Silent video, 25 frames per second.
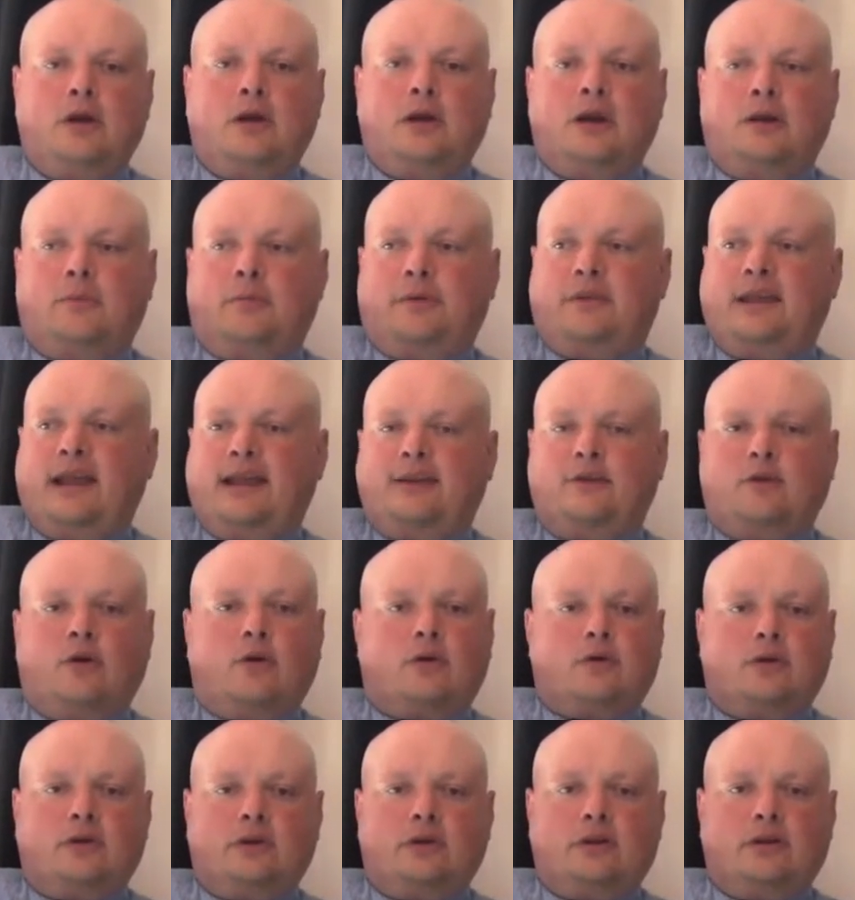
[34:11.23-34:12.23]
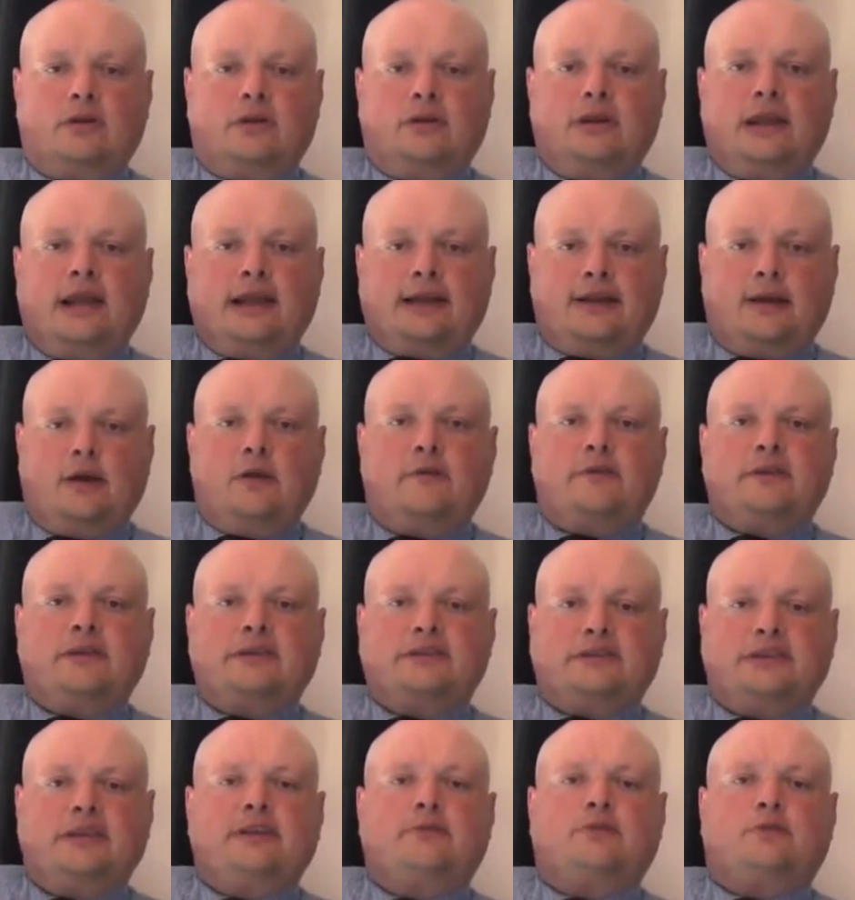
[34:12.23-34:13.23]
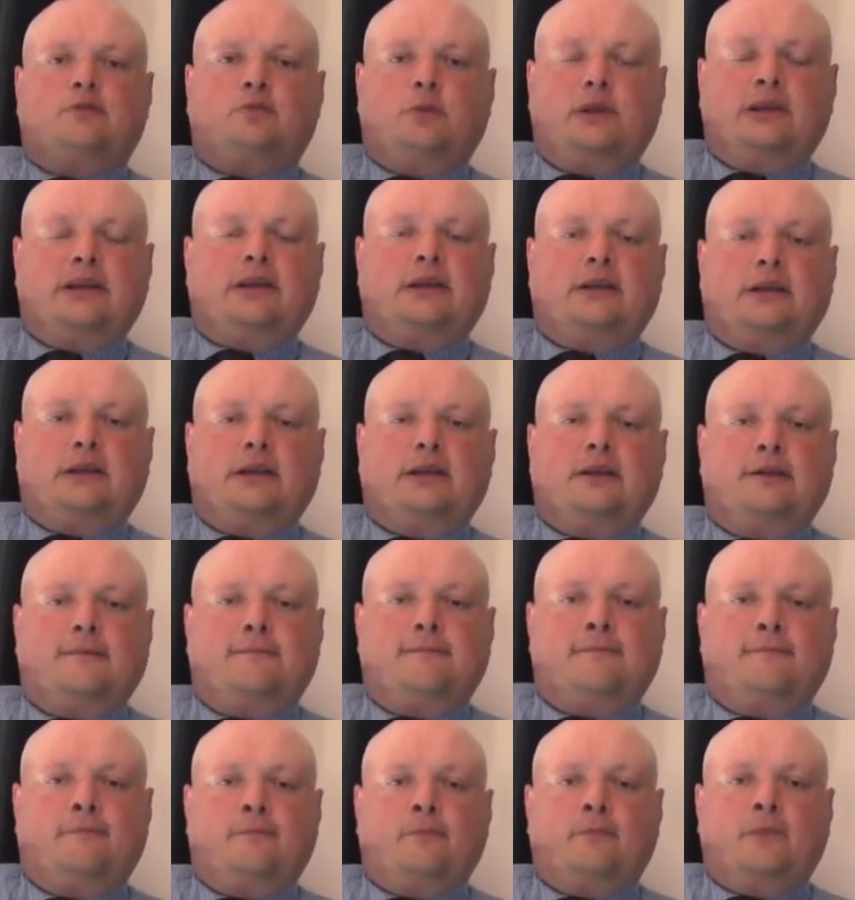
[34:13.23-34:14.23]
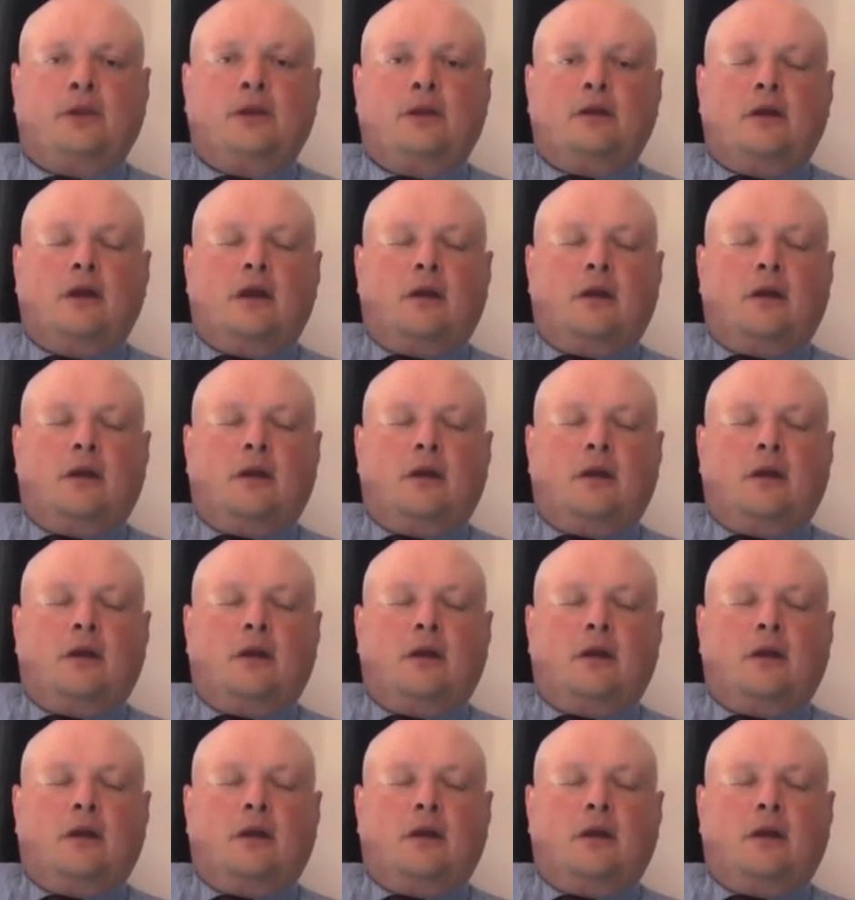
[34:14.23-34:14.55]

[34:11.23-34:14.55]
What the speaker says: But they're not going to let go of these secrets willingly.